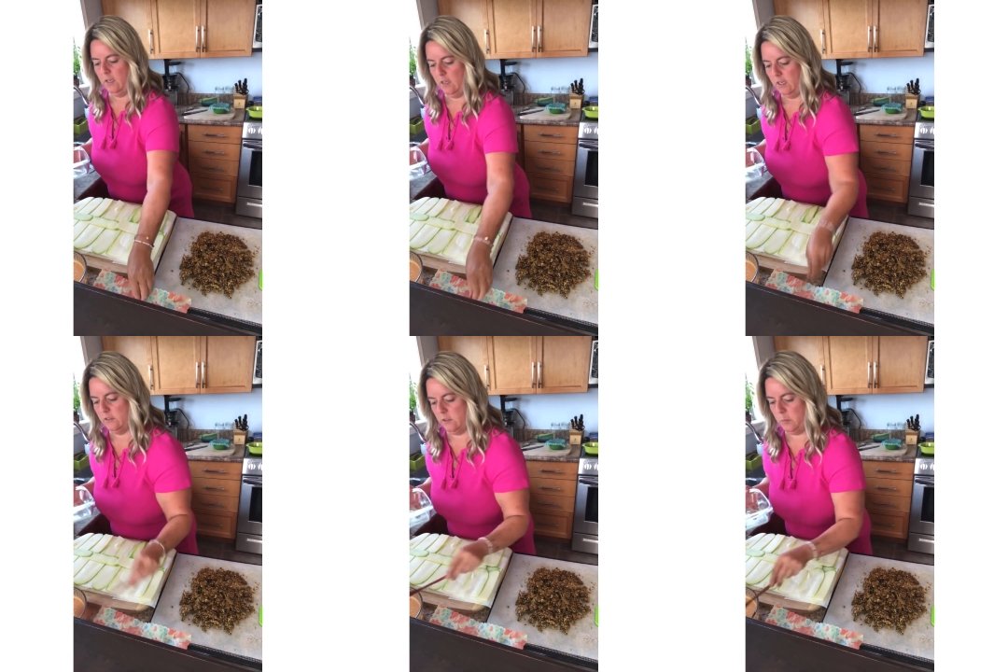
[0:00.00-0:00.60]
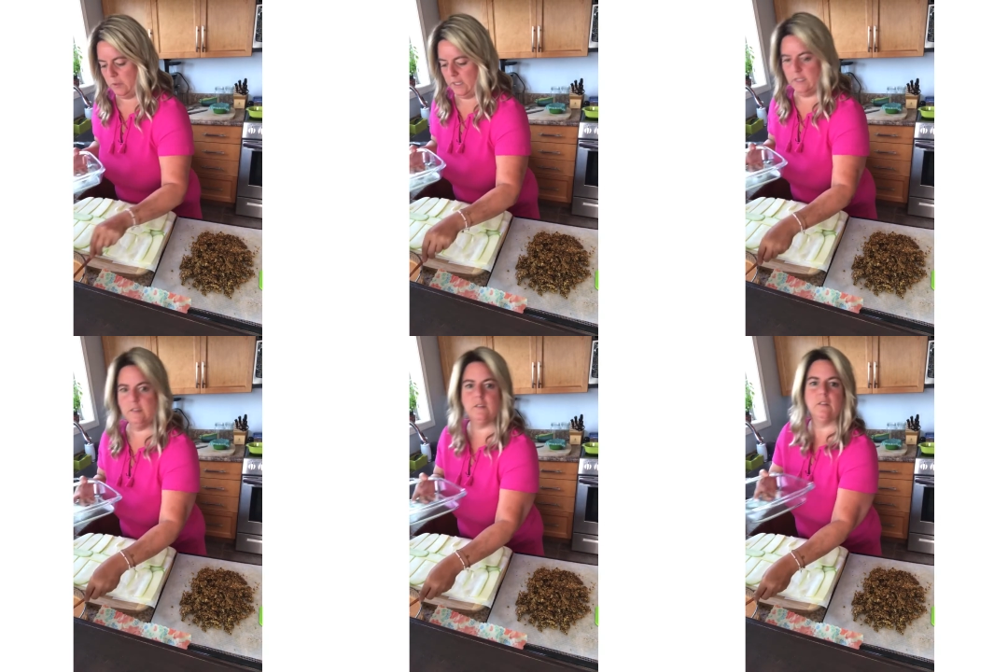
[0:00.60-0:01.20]
is you
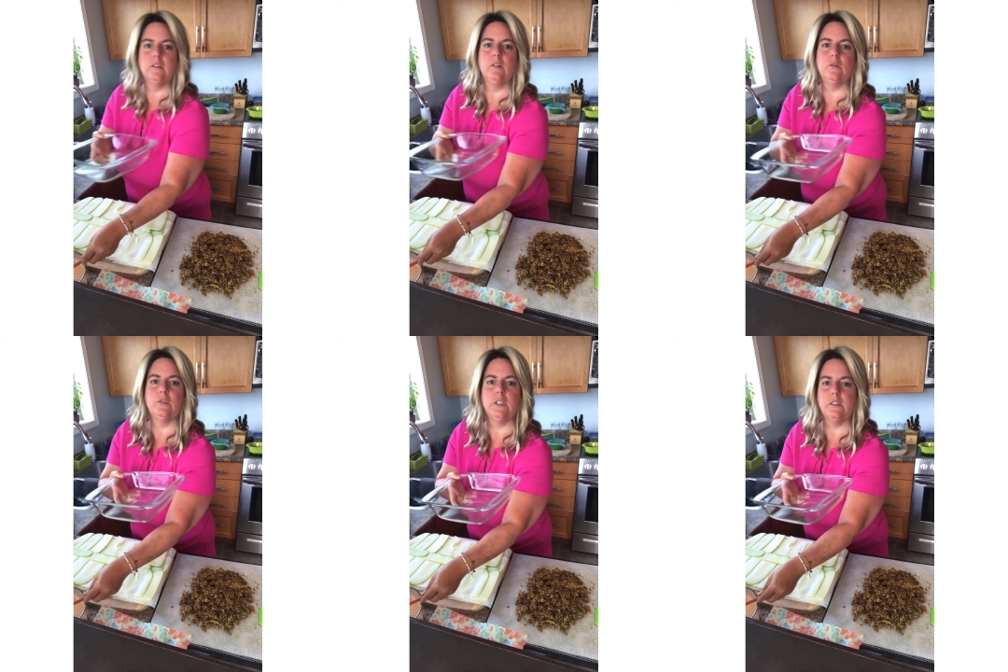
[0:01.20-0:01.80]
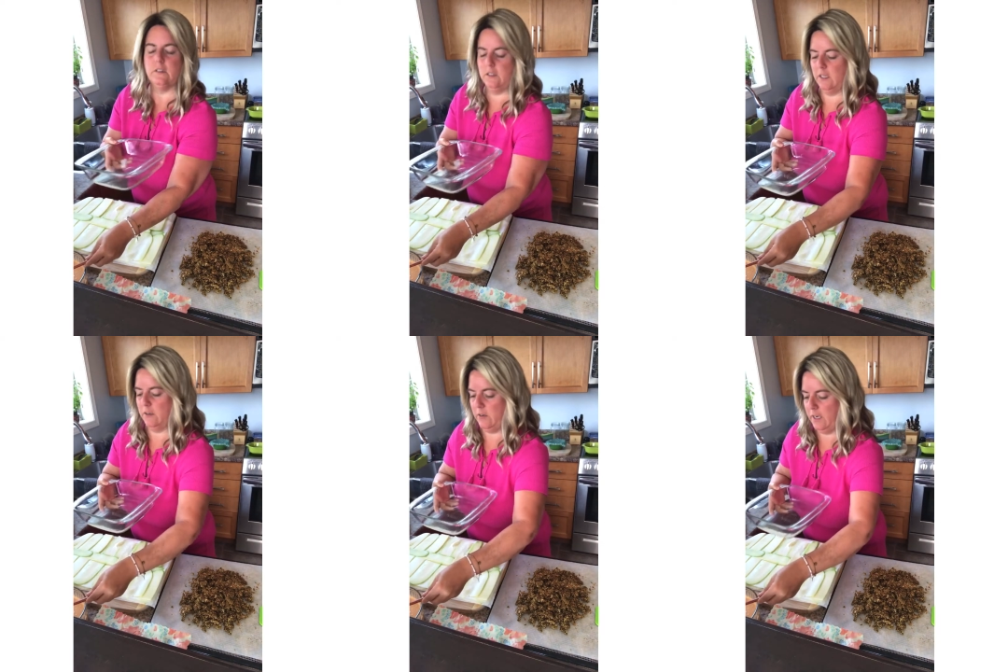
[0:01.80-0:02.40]
place, hope you can see
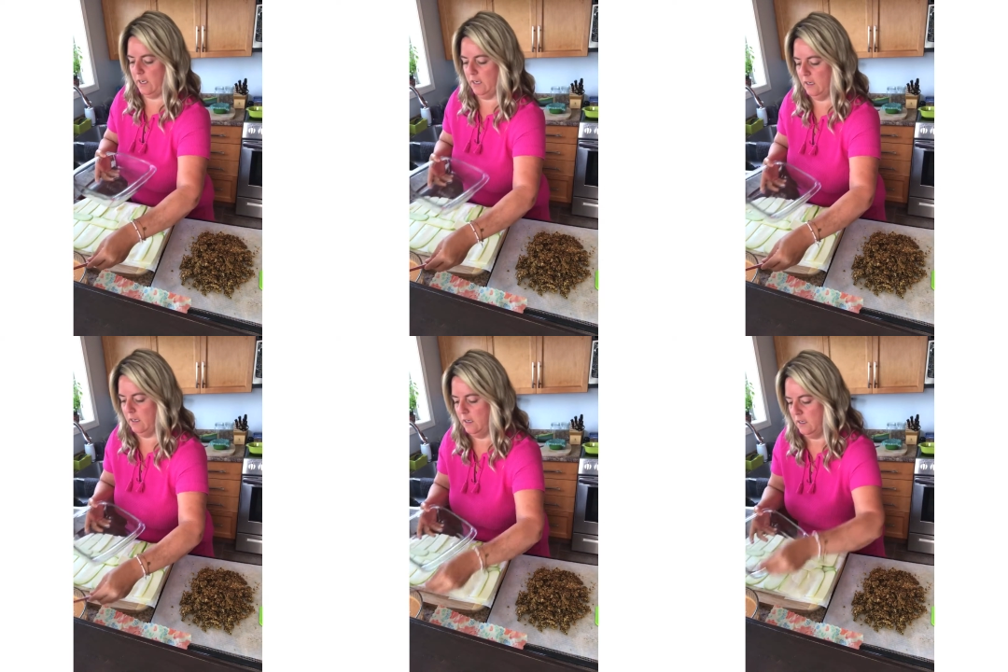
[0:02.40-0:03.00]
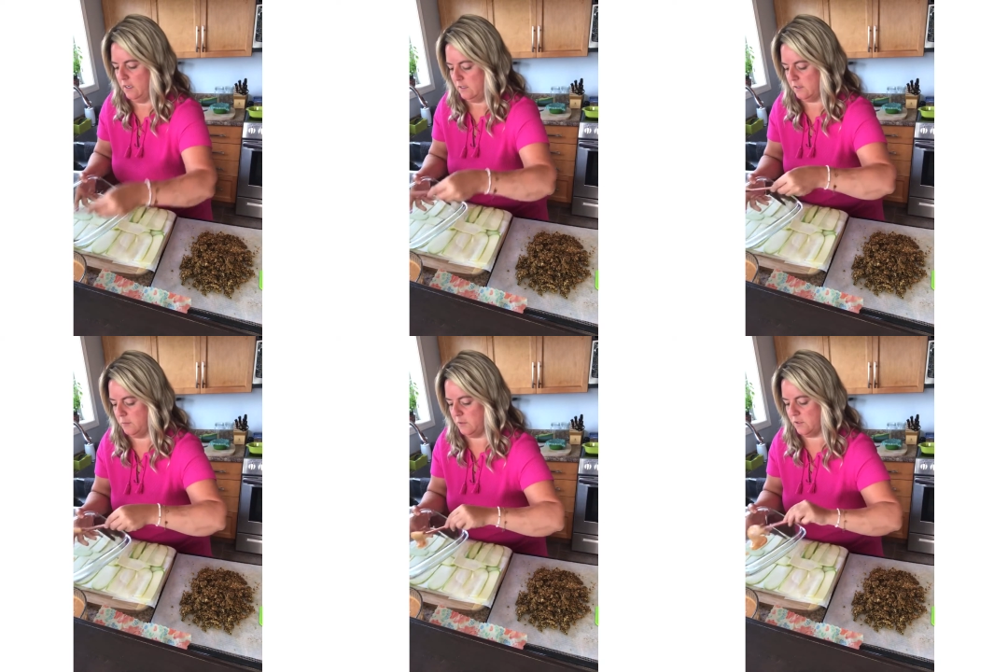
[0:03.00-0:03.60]
that okay,
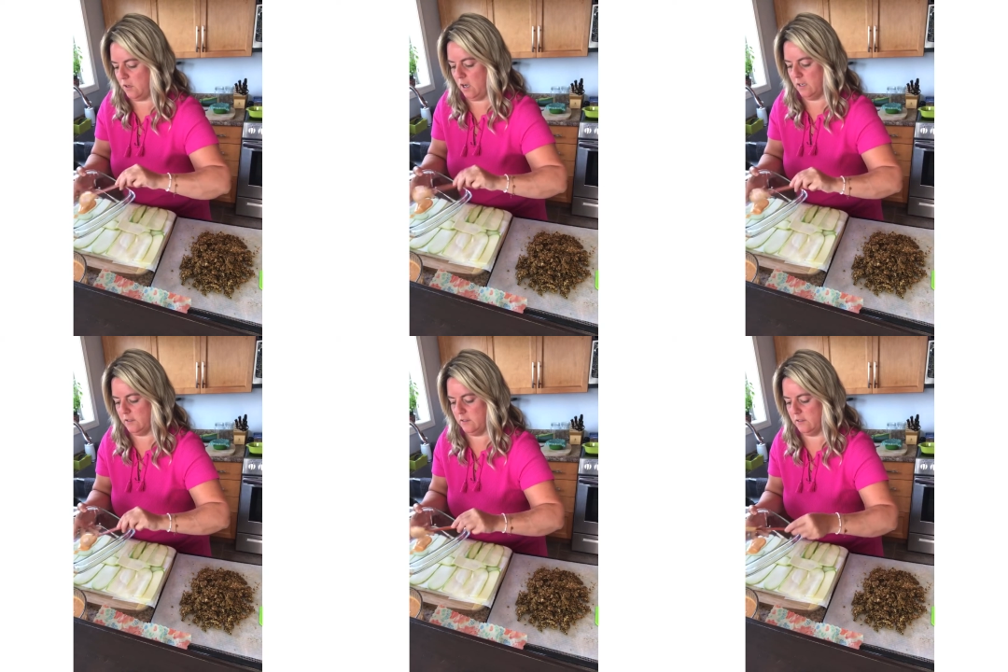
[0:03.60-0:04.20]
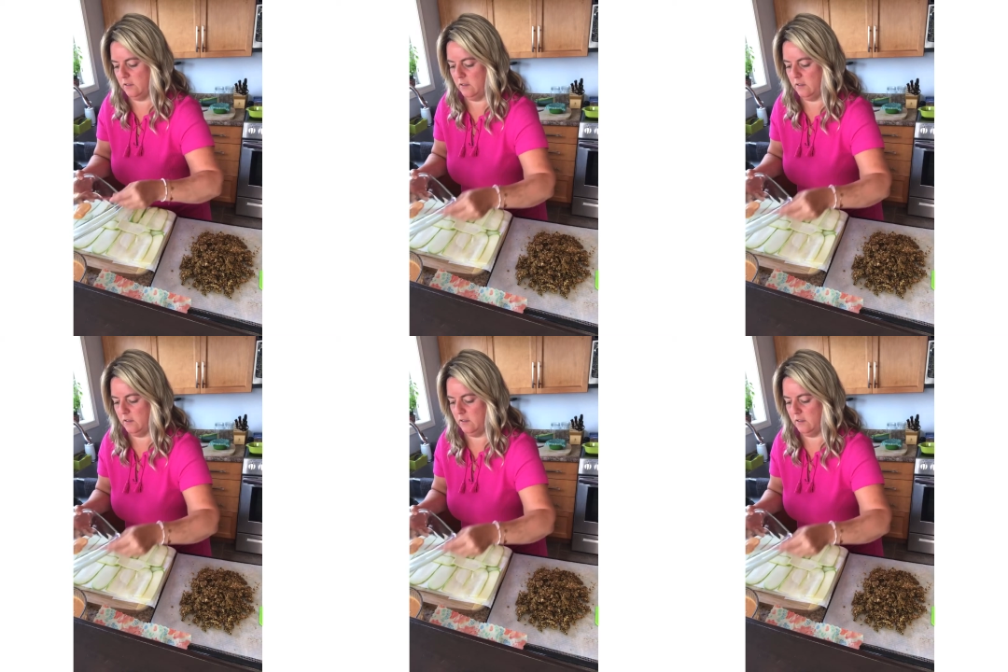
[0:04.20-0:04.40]
some sauce